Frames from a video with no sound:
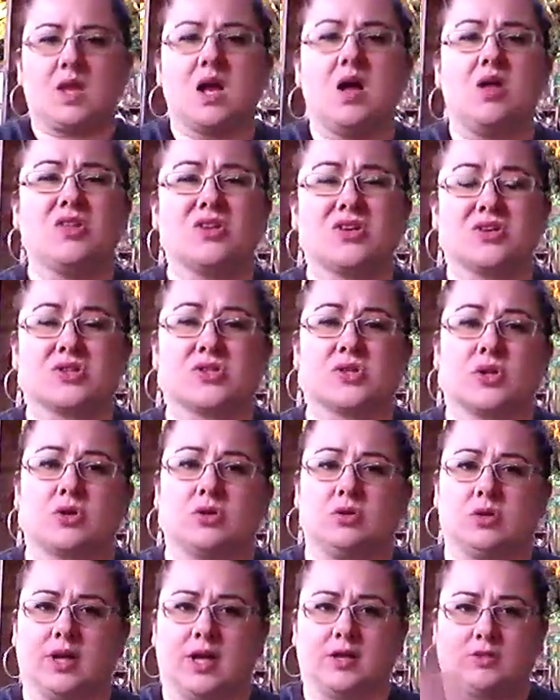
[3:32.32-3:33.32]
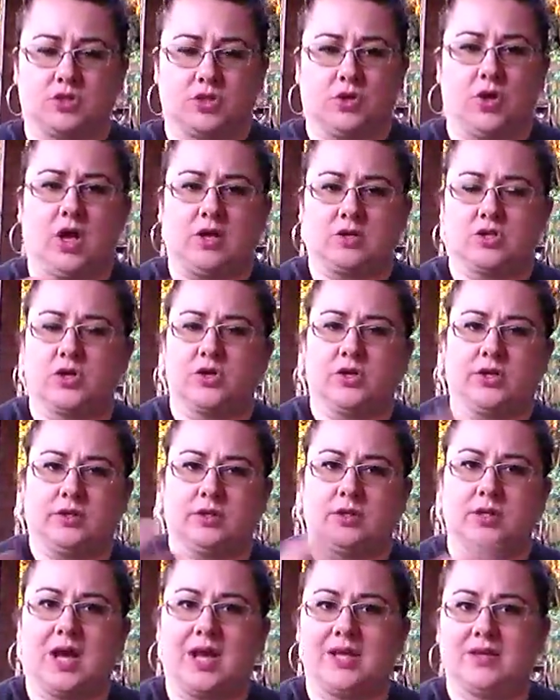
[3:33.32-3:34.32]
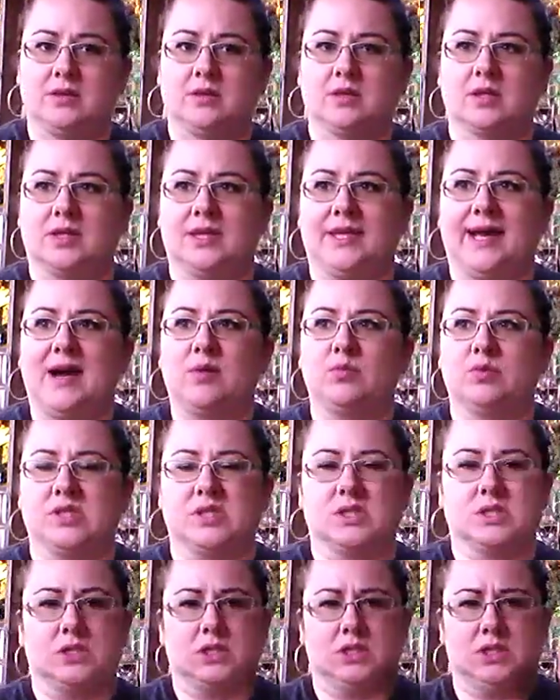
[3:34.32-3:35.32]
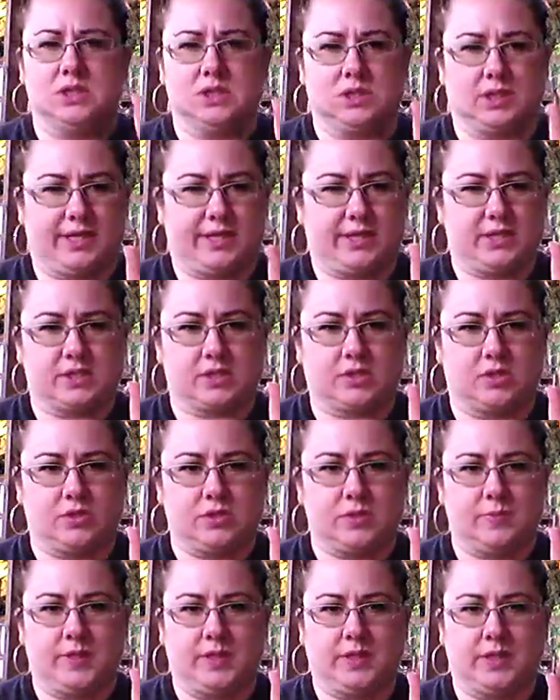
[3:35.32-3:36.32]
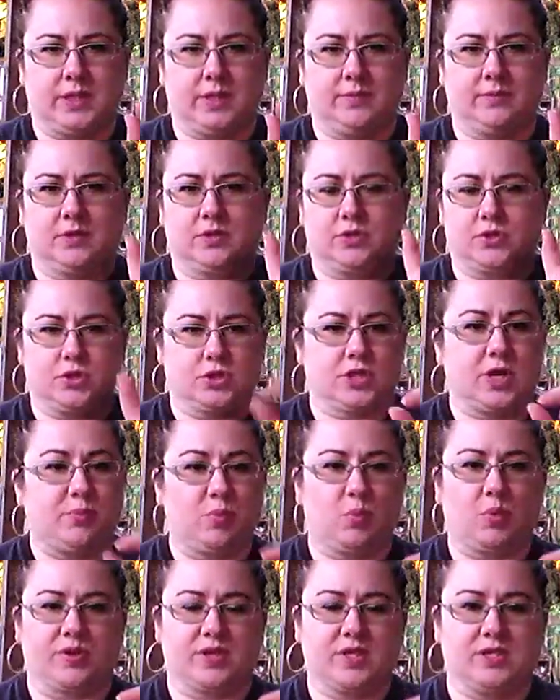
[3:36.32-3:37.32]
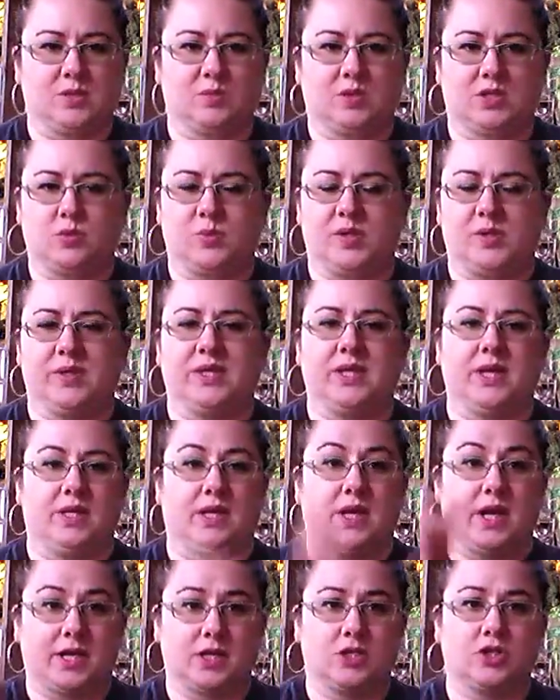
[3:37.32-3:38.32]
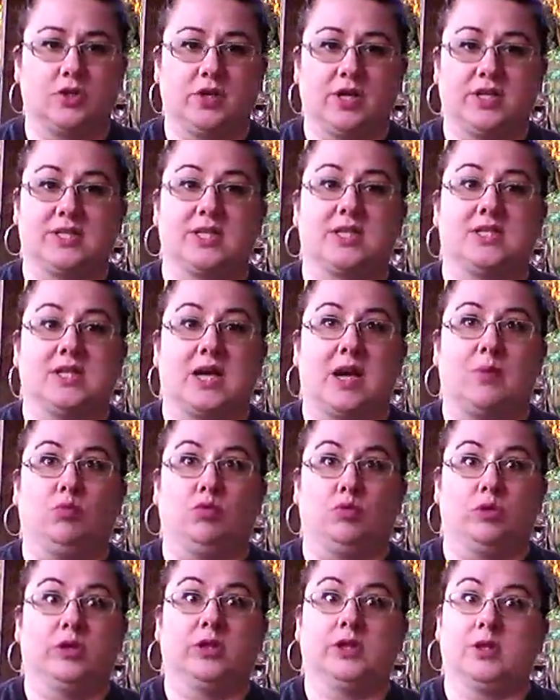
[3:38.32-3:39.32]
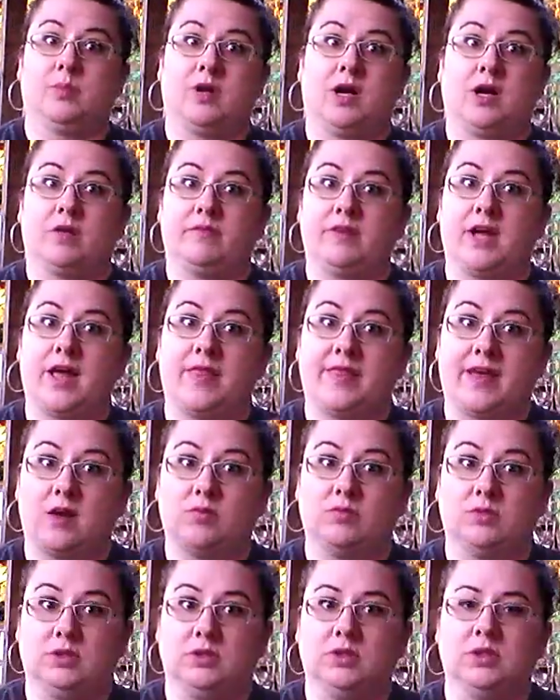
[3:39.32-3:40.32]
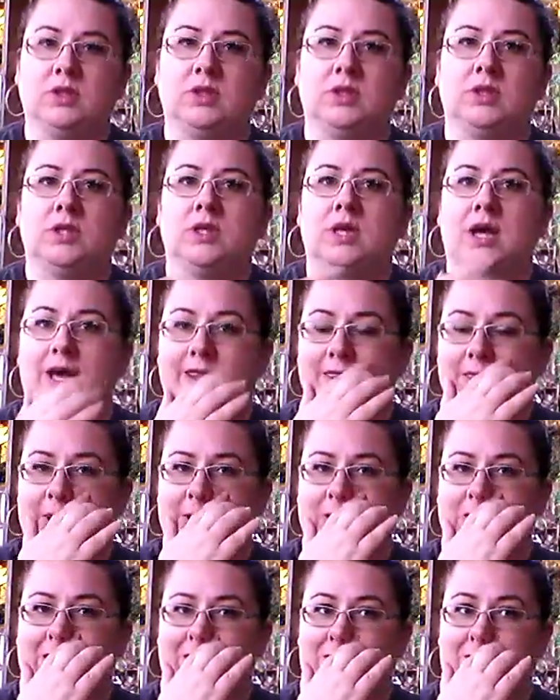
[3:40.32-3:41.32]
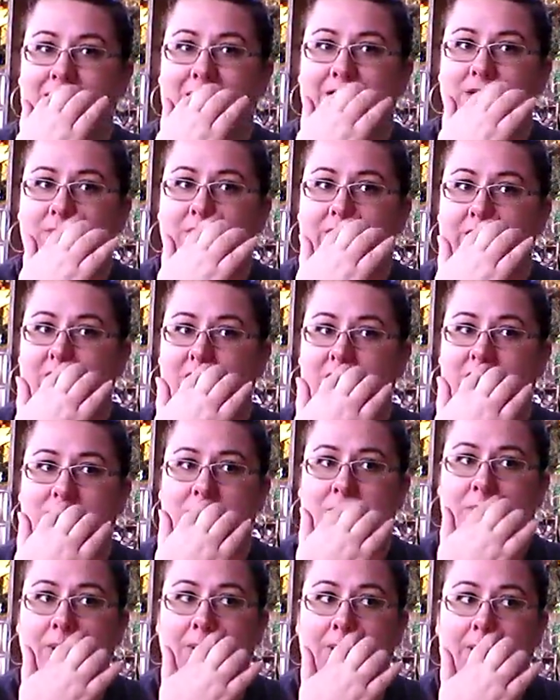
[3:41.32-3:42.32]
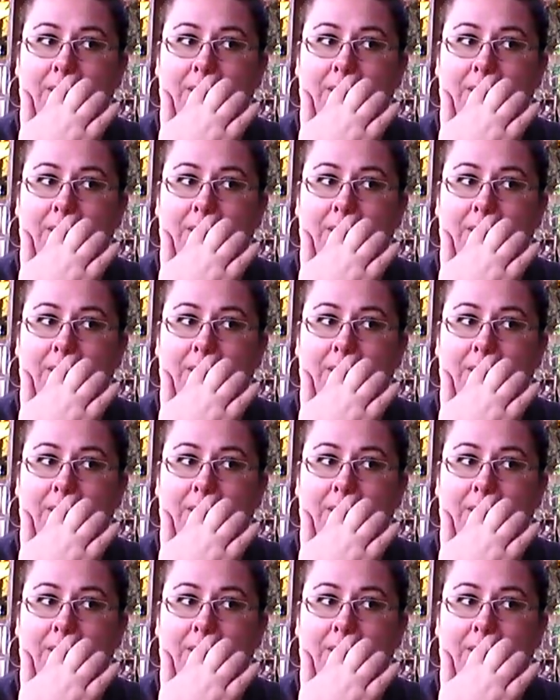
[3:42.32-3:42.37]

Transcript: All in a circle, and I'll show I'll show you. I, that one's like this close to being done. There's just a couple more things I want to tweak with it, and then I can show you guys. Like I said, I'm really proud of that. That one, I think I designed it pretty awesome.